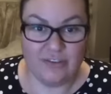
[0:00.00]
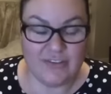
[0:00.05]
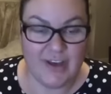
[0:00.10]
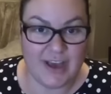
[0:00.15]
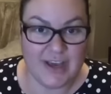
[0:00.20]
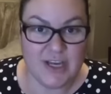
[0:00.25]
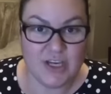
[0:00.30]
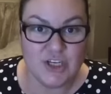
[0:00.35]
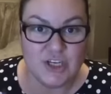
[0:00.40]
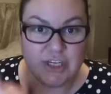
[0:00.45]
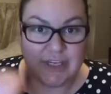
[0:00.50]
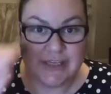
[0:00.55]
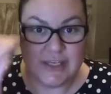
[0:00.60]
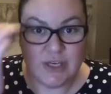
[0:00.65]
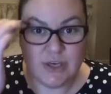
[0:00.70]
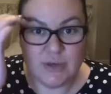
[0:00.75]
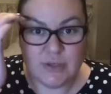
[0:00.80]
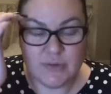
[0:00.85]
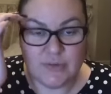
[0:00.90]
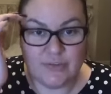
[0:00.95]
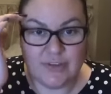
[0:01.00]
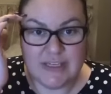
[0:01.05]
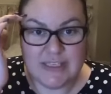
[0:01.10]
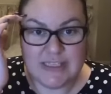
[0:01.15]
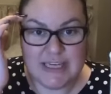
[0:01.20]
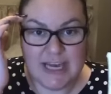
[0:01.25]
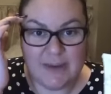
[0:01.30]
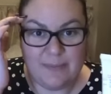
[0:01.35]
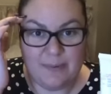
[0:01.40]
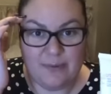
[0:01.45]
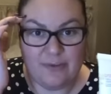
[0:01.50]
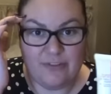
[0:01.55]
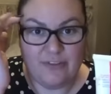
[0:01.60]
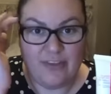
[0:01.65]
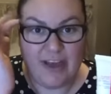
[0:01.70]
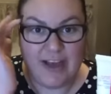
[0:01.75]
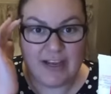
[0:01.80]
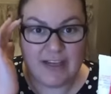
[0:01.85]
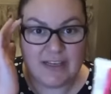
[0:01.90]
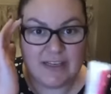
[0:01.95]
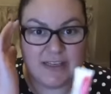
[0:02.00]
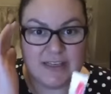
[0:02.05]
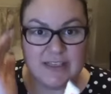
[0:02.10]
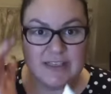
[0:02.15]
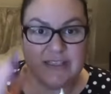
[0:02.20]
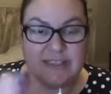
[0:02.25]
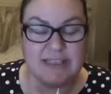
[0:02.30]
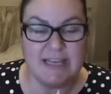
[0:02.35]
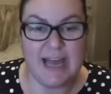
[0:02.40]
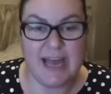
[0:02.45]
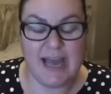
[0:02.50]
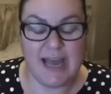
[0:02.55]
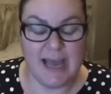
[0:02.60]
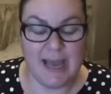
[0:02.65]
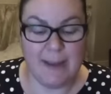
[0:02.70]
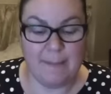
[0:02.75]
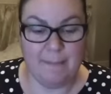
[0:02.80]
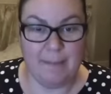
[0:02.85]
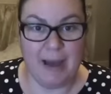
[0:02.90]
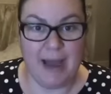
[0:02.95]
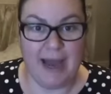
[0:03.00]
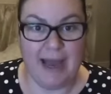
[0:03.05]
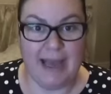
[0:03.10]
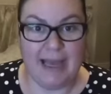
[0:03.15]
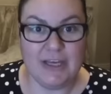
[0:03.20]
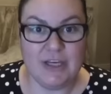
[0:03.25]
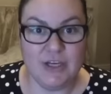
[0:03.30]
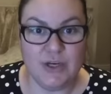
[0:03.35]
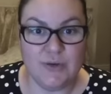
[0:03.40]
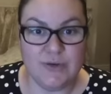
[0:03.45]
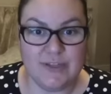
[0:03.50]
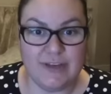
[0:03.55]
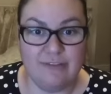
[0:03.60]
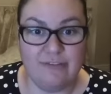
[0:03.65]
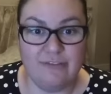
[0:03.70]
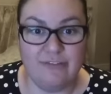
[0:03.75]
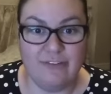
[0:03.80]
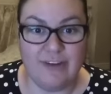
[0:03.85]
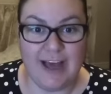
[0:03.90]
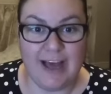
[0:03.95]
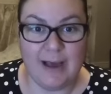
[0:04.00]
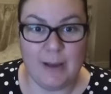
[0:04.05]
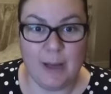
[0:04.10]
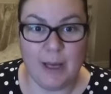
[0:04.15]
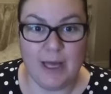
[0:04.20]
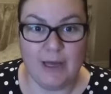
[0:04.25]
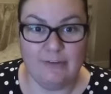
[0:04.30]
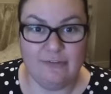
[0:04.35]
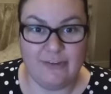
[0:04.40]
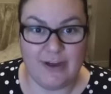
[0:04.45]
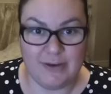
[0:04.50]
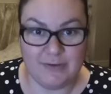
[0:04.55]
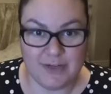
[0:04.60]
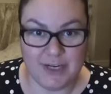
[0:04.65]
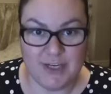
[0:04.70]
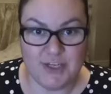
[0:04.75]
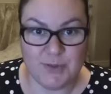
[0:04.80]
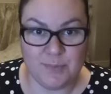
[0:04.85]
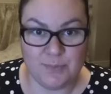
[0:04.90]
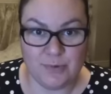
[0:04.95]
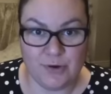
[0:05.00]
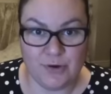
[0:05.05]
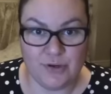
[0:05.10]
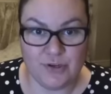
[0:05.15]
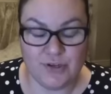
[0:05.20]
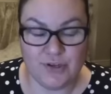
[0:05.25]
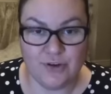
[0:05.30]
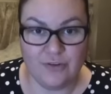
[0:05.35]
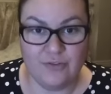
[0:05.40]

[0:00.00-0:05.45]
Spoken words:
So I usually use, with these type of things, I use a flat foundation brush.